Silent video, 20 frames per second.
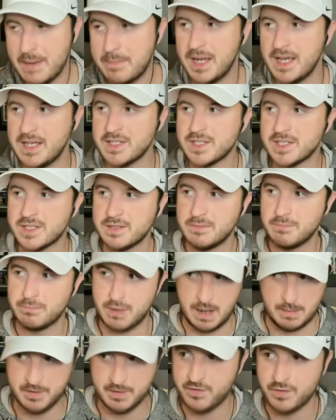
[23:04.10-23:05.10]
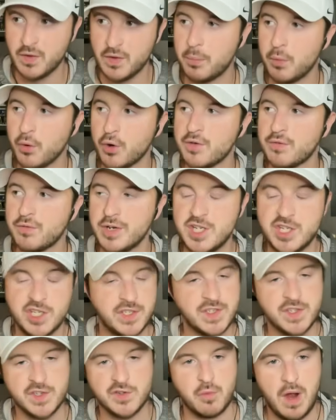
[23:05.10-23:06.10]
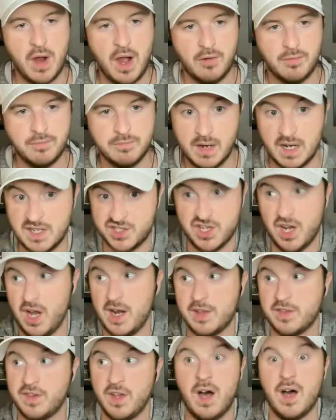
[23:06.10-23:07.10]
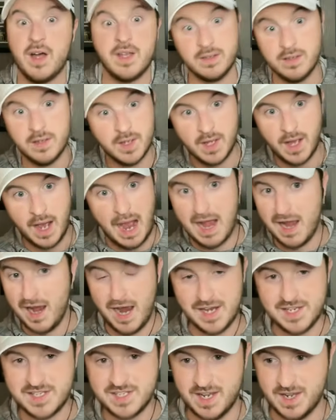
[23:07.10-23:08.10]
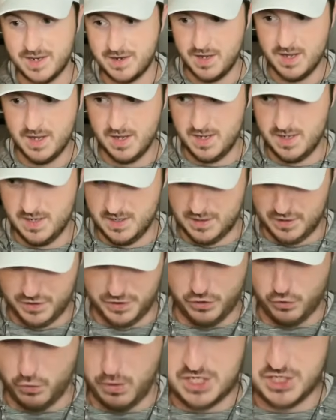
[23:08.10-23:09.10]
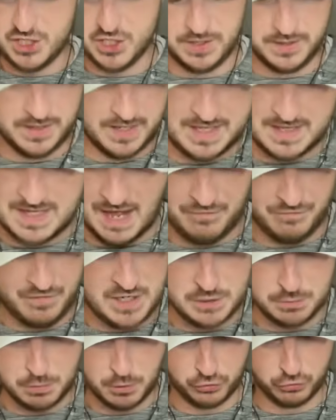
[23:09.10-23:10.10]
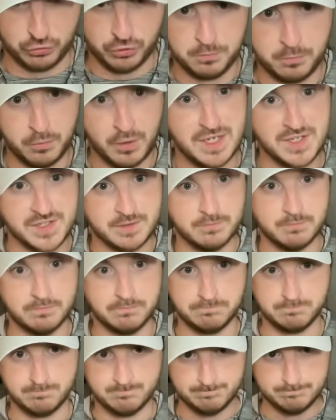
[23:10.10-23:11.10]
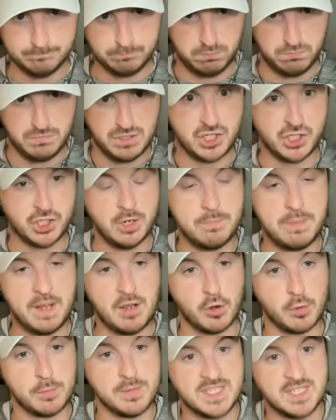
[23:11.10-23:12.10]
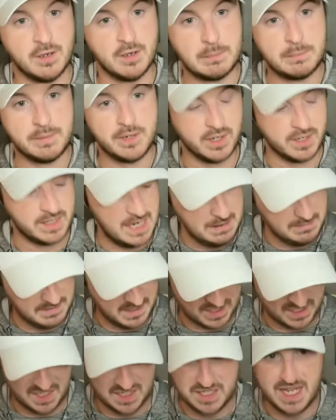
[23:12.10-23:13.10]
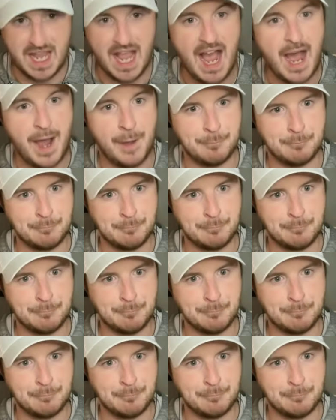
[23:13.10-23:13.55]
base, probably from the Board of Regents as well. I saw it a ton. I said the question in that Facebook group was, should Baylor be selling beer at games? I said, yeah.